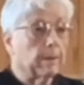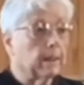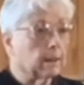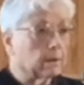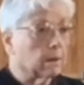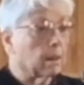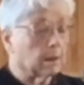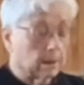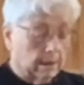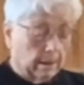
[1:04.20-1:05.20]
been
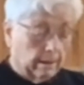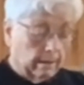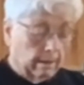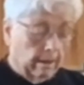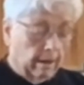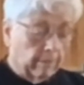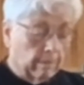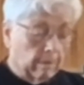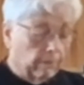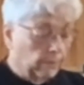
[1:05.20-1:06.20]
exhausted from
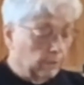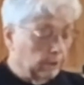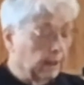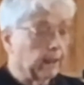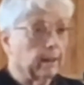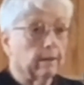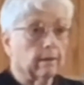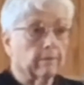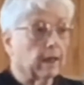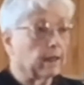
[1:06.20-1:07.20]
a full night
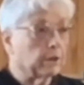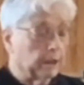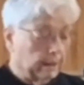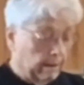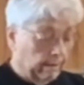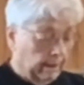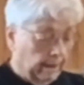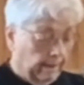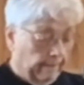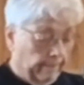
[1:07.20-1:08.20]
of catching
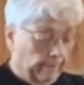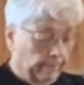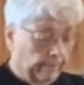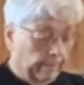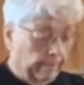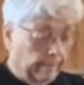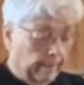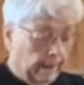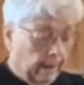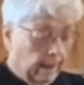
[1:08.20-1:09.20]
nothing.
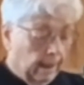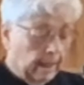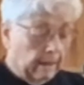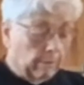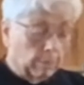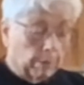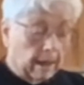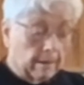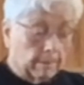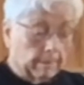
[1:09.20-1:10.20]
They were
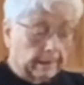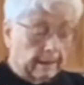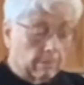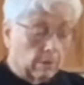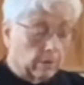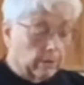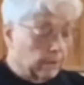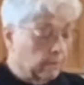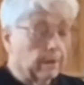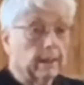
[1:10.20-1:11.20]
probably more
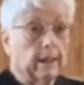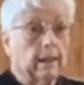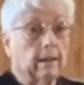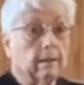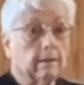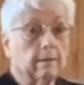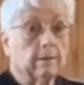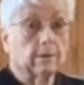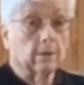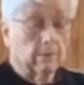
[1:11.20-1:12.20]
than ready
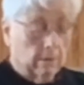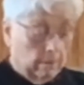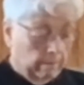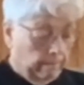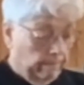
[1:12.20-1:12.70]
to go home.